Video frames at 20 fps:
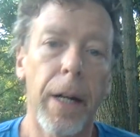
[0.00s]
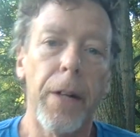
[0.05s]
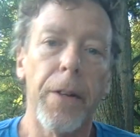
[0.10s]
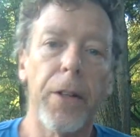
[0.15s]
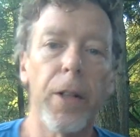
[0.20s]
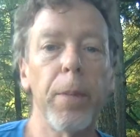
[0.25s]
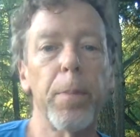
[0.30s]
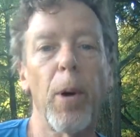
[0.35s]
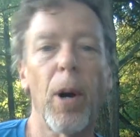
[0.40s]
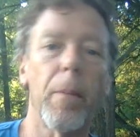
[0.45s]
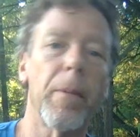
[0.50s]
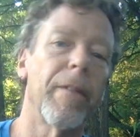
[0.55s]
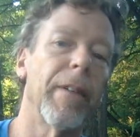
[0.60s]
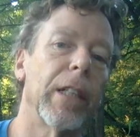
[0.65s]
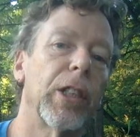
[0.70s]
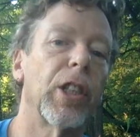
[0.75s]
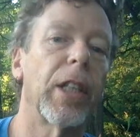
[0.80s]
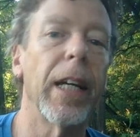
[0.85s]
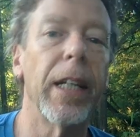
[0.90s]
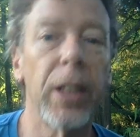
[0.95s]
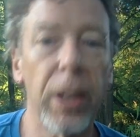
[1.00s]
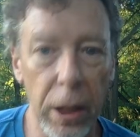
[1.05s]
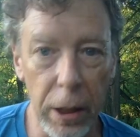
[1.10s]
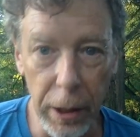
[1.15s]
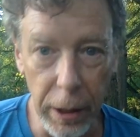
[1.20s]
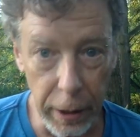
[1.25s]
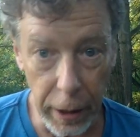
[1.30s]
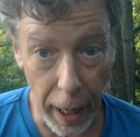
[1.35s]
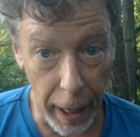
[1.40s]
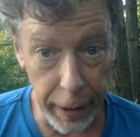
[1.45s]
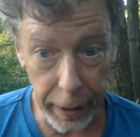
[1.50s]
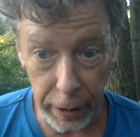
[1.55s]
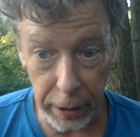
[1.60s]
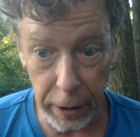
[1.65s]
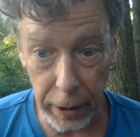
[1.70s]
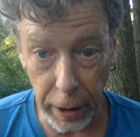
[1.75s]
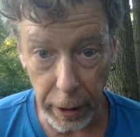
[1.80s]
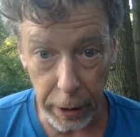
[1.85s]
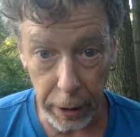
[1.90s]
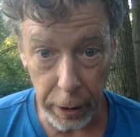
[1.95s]
The Department of Education did not
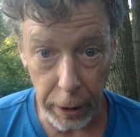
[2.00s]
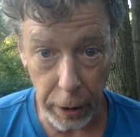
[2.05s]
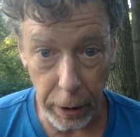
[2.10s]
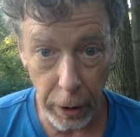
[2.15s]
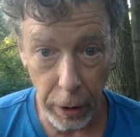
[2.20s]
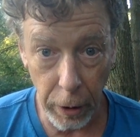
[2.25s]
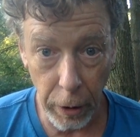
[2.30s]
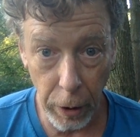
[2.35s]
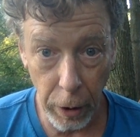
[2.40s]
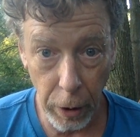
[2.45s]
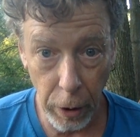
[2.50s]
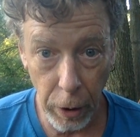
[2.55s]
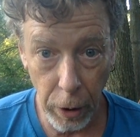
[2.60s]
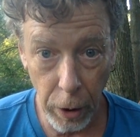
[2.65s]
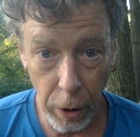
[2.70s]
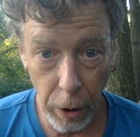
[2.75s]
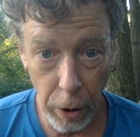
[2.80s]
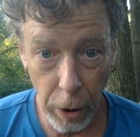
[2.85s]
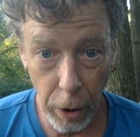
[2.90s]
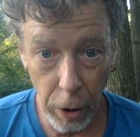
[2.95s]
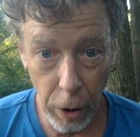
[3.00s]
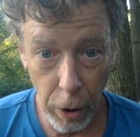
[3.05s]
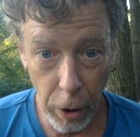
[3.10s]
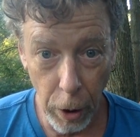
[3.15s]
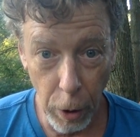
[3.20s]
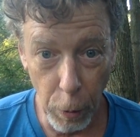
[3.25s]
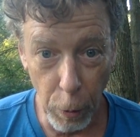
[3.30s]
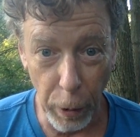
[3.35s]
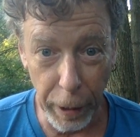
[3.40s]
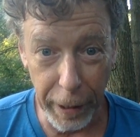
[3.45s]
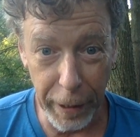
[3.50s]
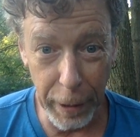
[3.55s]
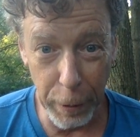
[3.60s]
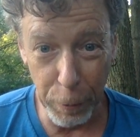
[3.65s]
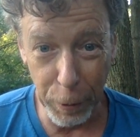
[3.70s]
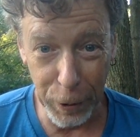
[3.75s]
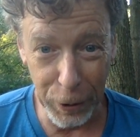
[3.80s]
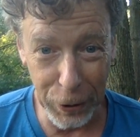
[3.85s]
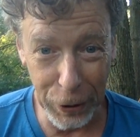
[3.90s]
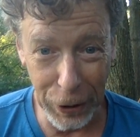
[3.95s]
exist when he
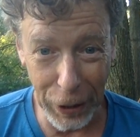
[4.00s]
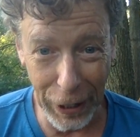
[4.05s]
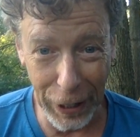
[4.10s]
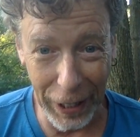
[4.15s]
was